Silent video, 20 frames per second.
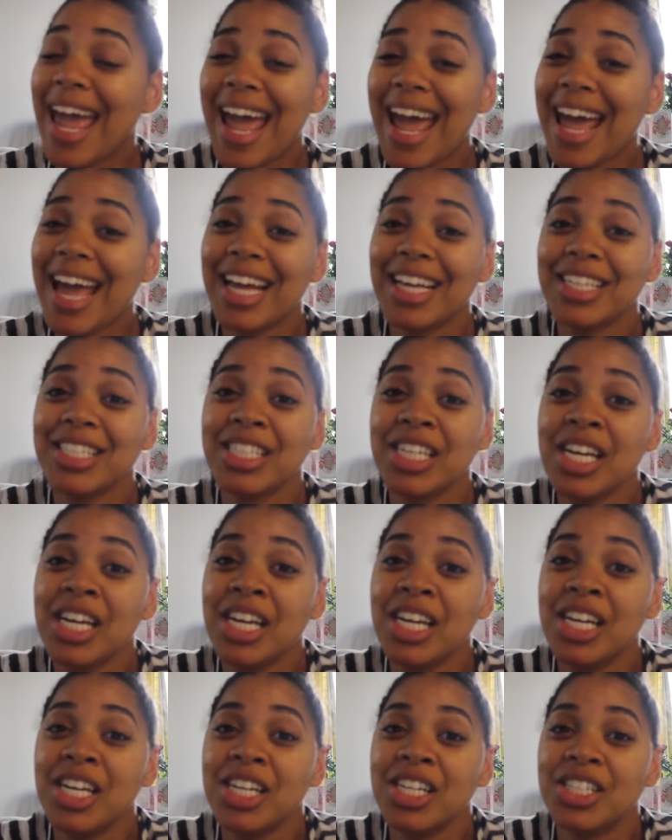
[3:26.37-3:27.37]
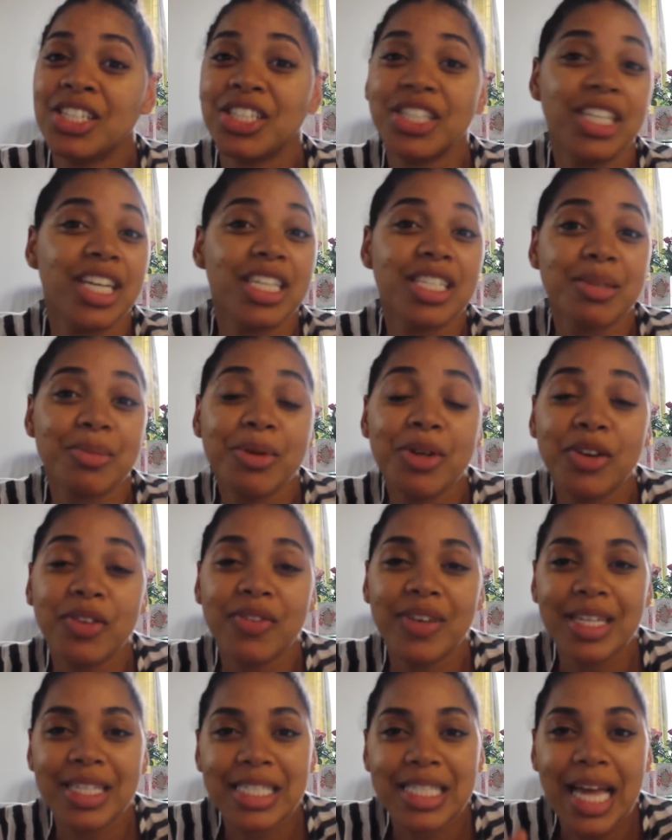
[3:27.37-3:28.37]
and she doesn't
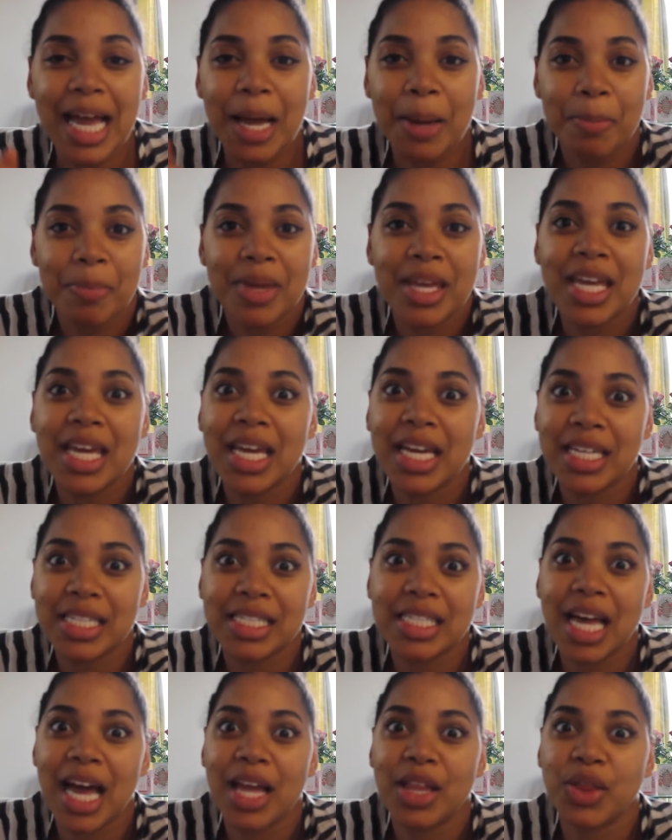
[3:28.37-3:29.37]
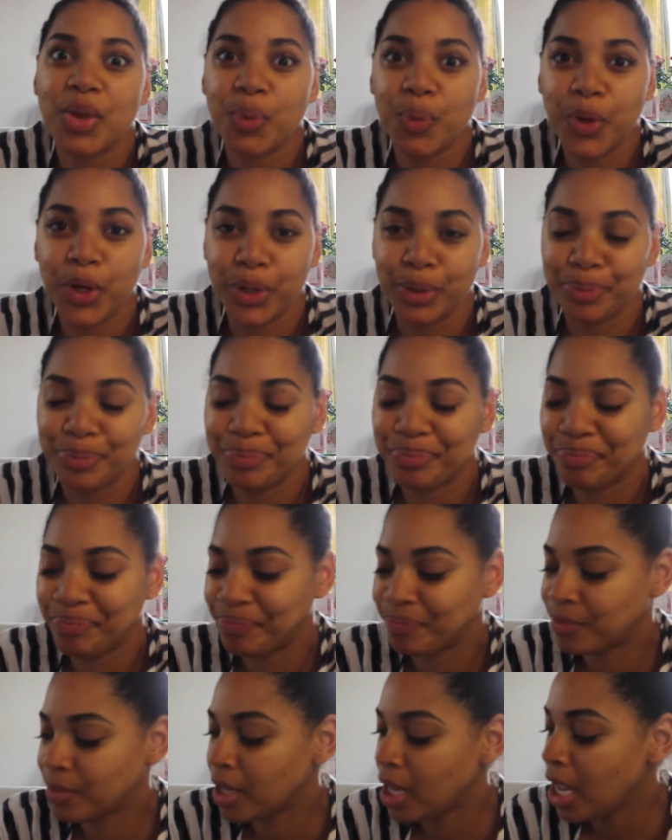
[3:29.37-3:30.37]
move. It's like being inside the womb.
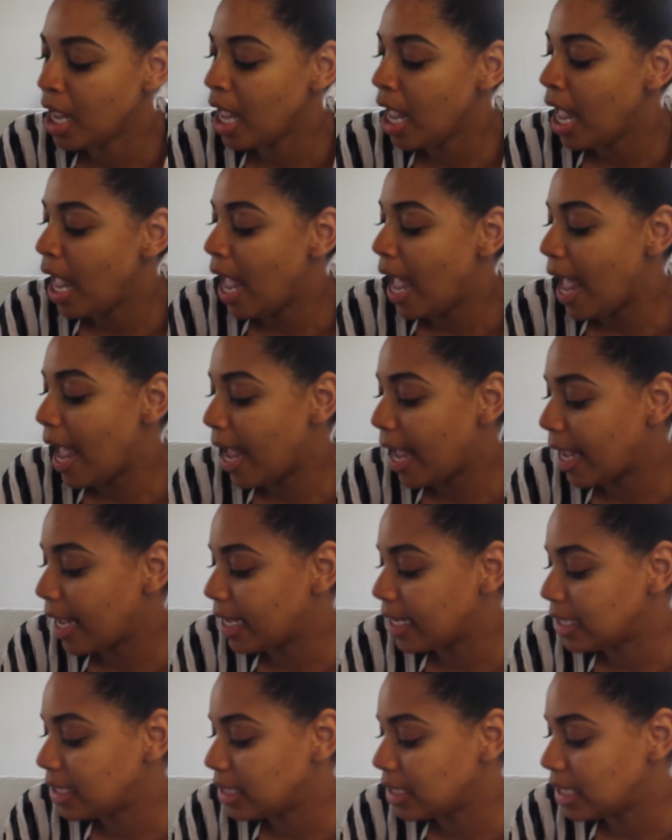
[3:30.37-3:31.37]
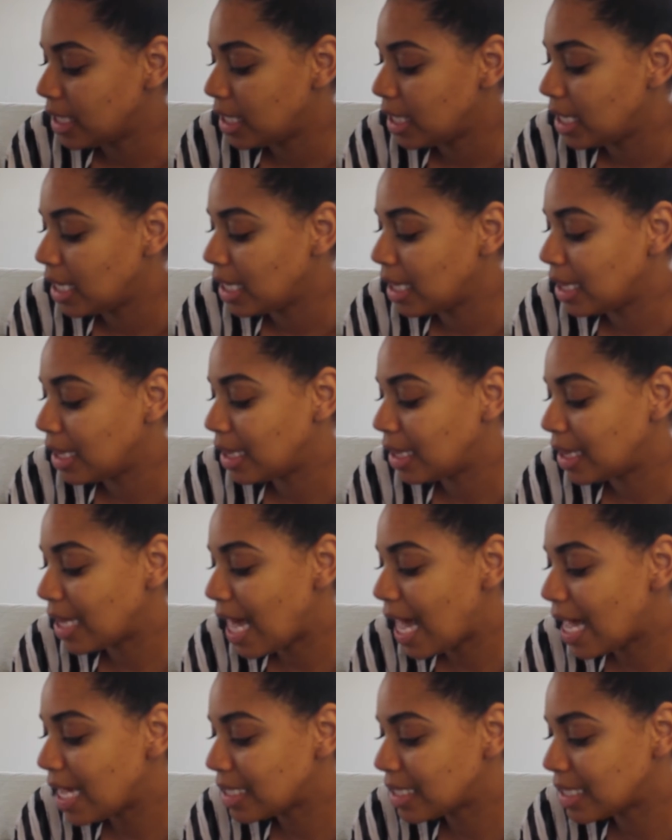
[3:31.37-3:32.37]
And
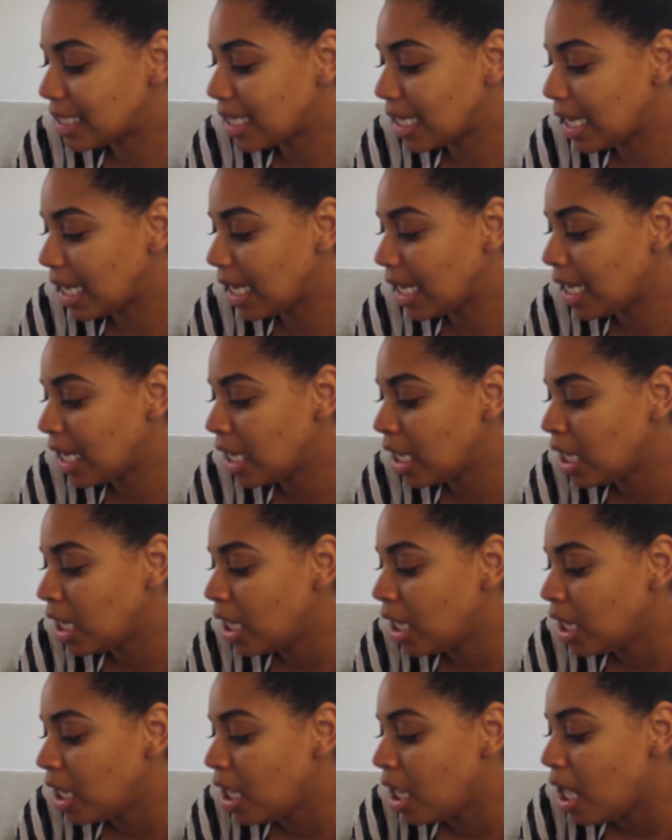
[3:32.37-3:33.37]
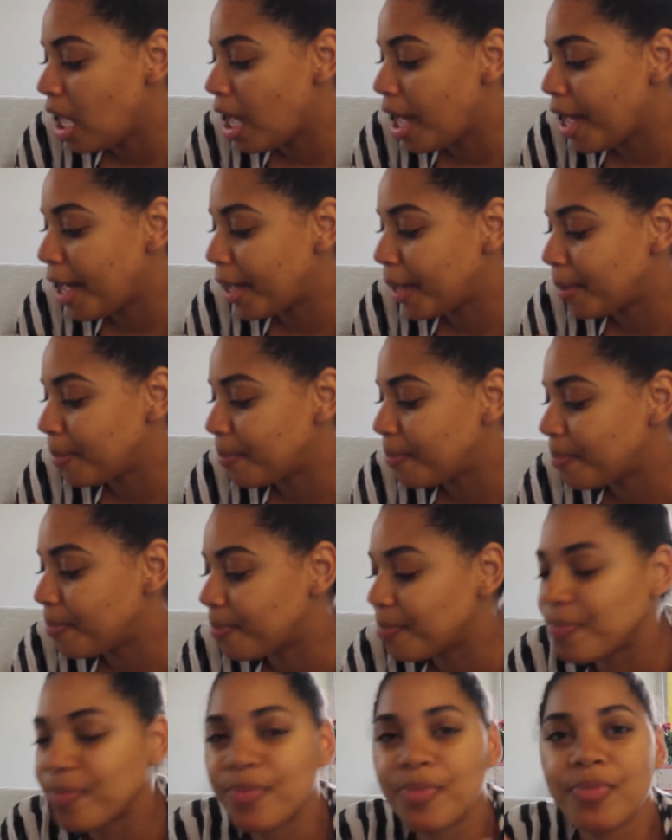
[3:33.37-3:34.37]
lastly, um,
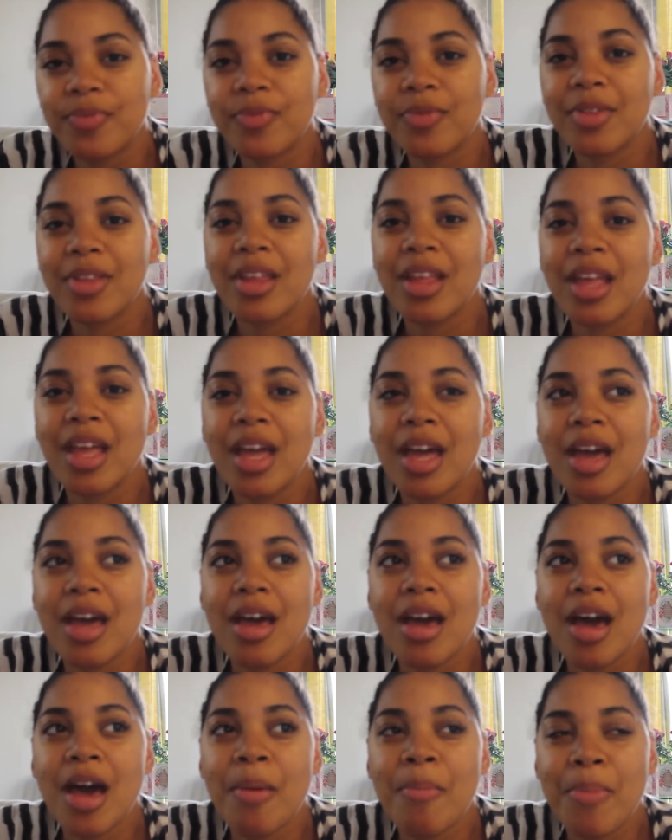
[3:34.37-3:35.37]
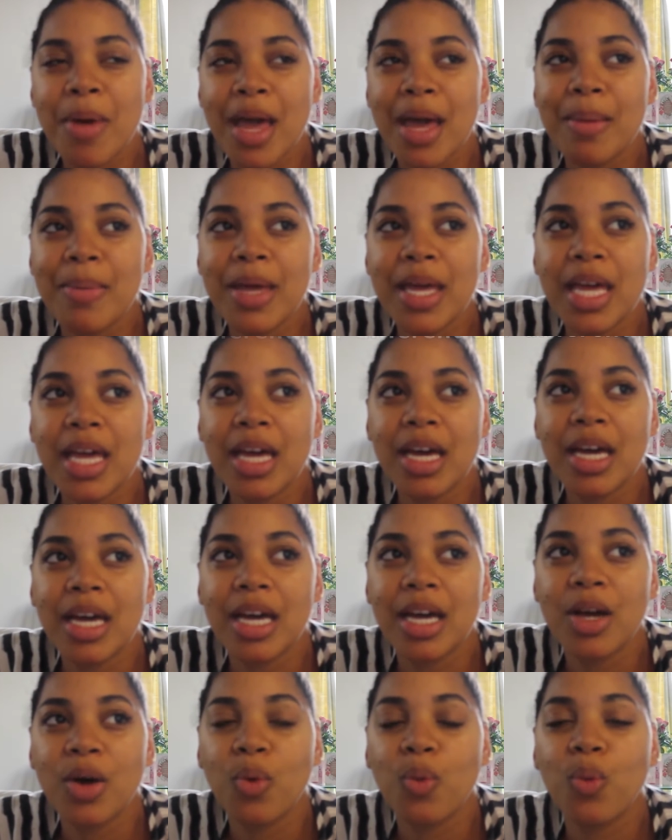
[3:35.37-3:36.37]
a baby
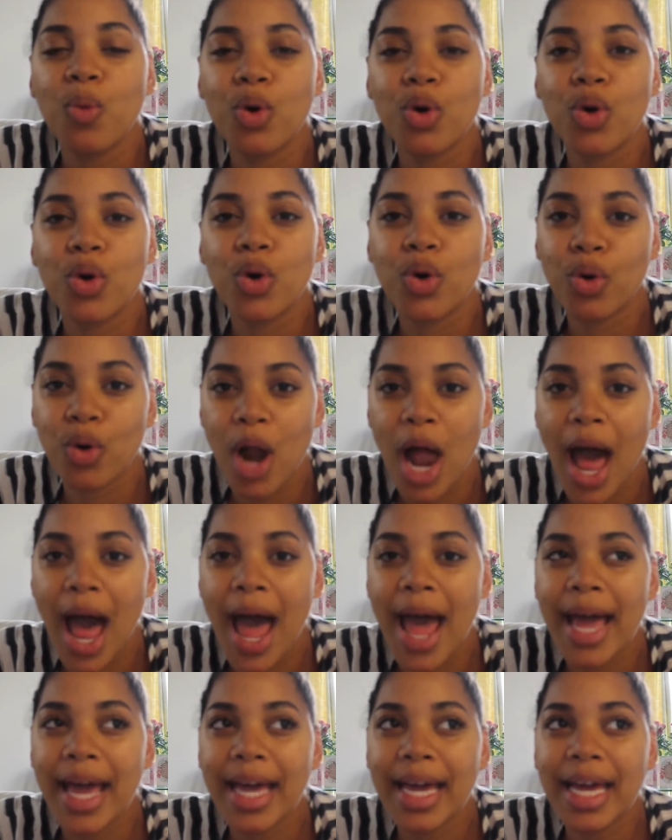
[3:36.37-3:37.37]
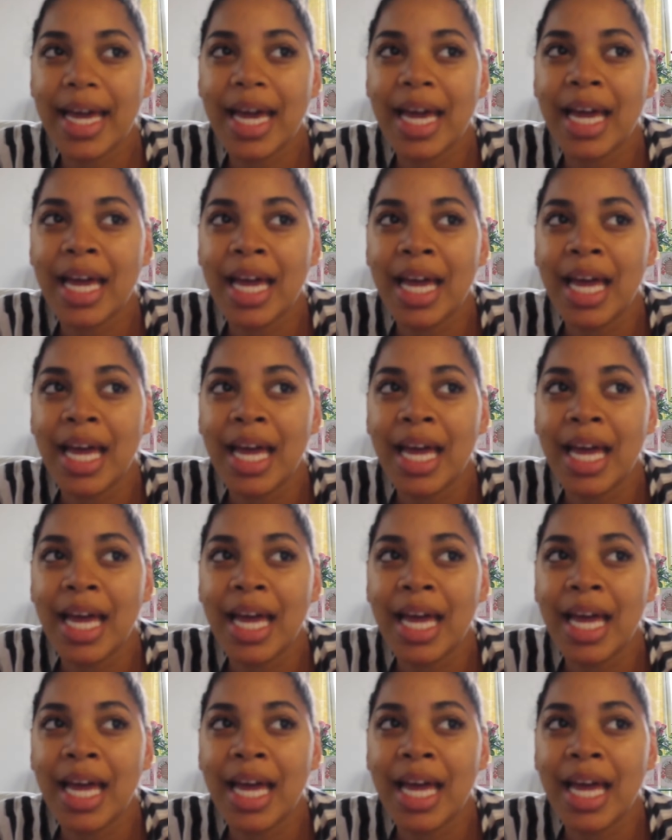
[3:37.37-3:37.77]
will cry